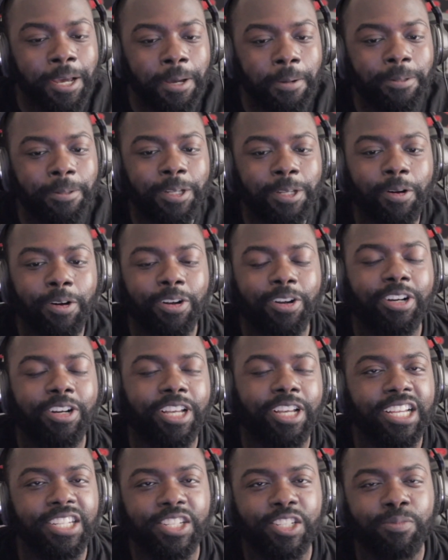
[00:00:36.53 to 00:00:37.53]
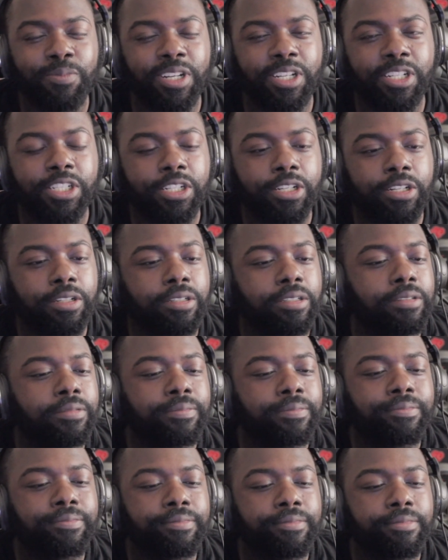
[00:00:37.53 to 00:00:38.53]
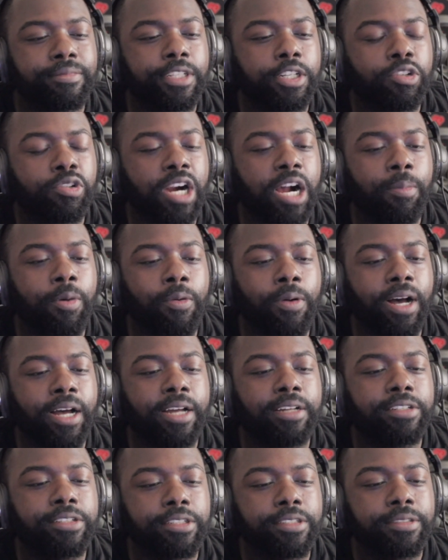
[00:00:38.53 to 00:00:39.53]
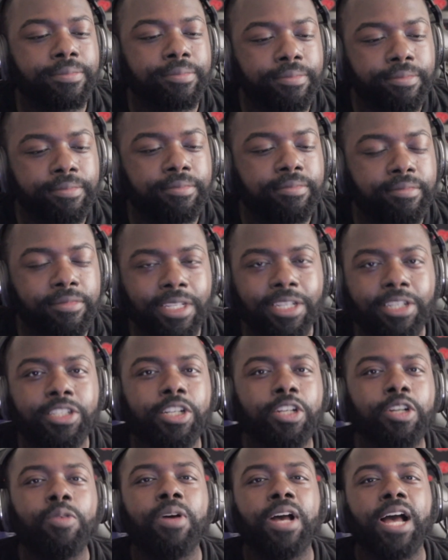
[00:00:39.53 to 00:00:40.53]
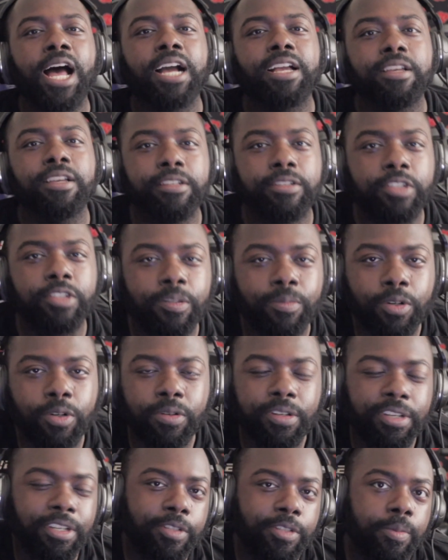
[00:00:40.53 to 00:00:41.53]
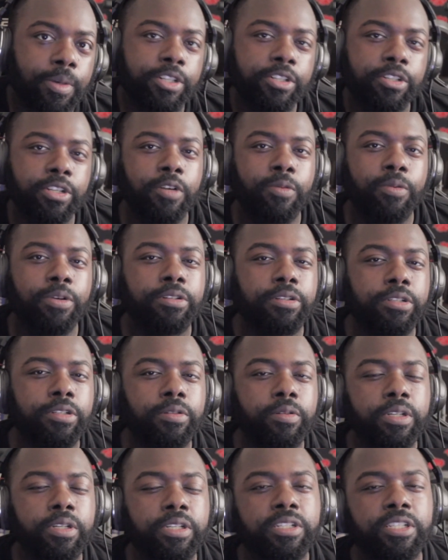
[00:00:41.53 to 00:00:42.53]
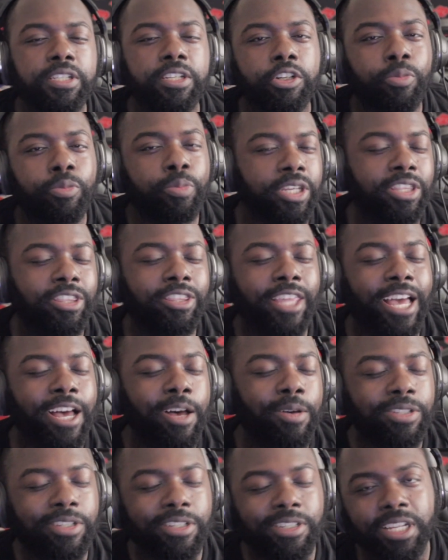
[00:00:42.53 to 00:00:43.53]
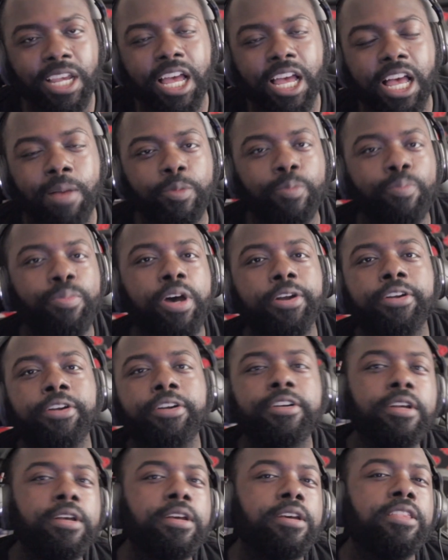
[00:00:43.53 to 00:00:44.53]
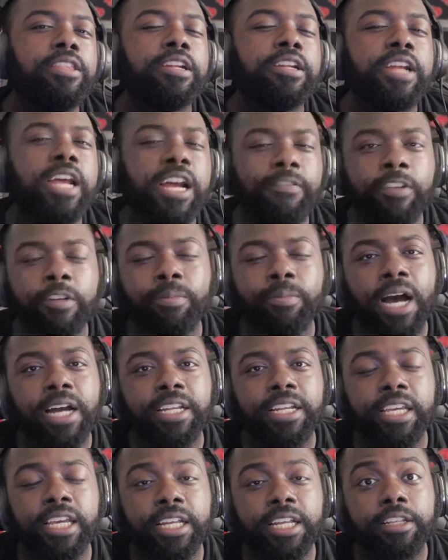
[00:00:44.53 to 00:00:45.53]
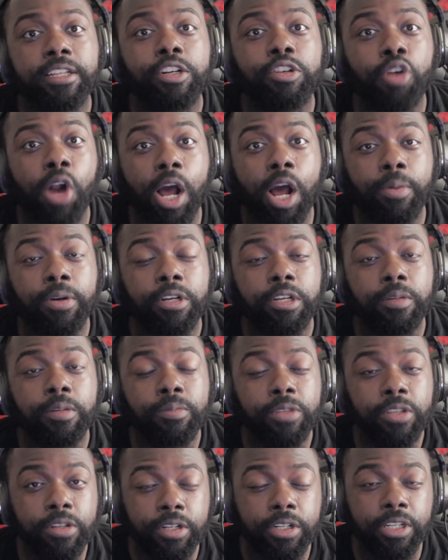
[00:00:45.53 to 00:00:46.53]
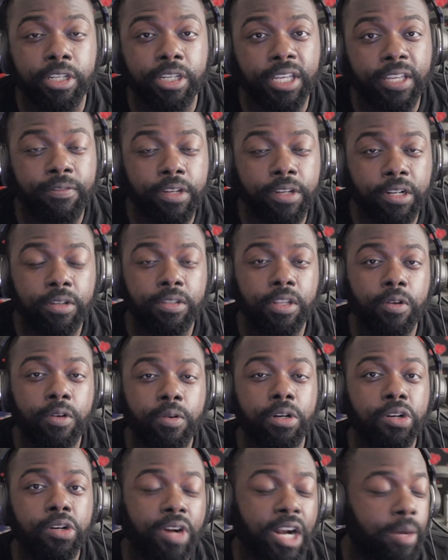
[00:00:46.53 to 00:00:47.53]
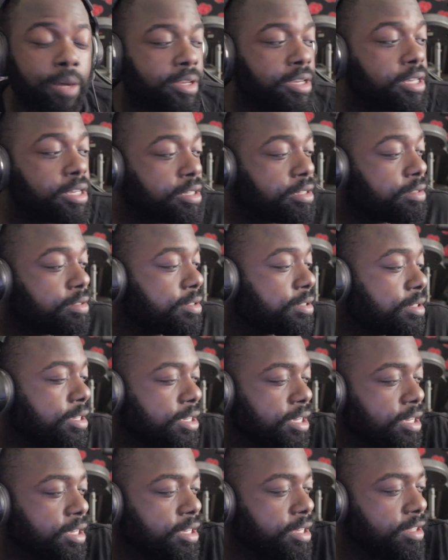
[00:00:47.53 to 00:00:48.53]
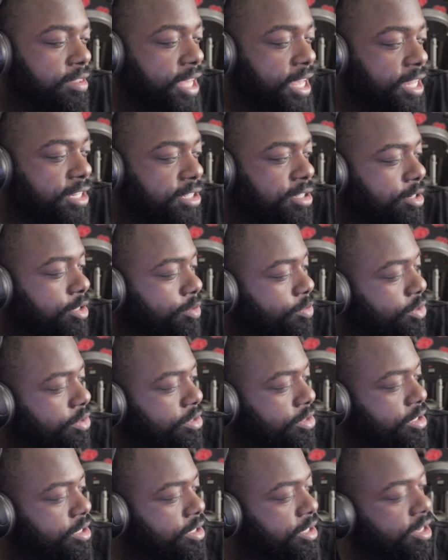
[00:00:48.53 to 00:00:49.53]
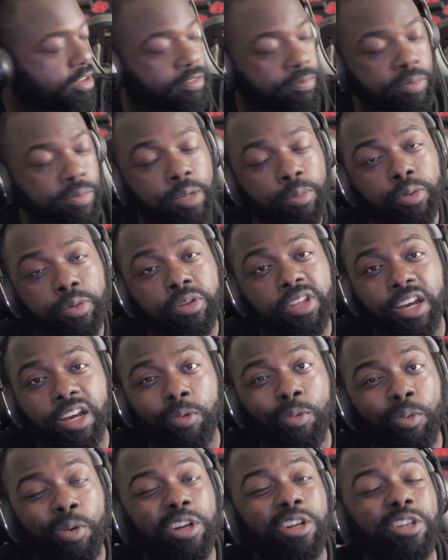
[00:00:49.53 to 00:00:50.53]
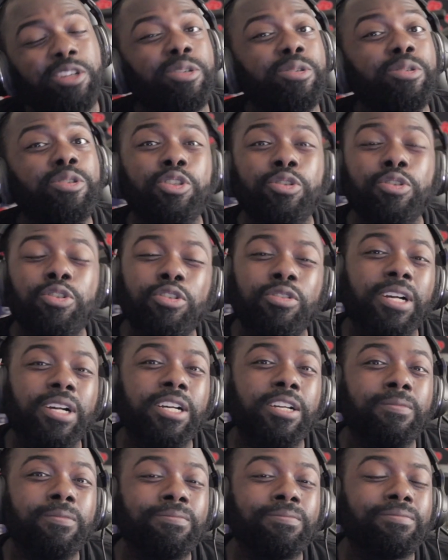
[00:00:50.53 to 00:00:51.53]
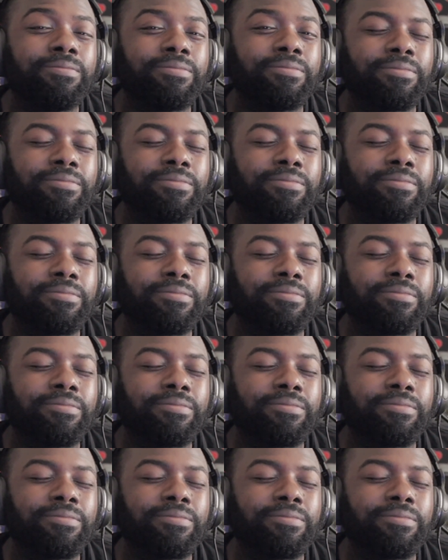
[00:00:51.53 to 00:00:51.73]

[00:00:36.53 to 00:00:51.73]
What's going on, guys? This is my show, Crime Watch, the show where I could smoke as much as I want to and still be 1,000 times better than everybody in the crime community. If you don't know what crime is, that's a community of people that want to do true crime,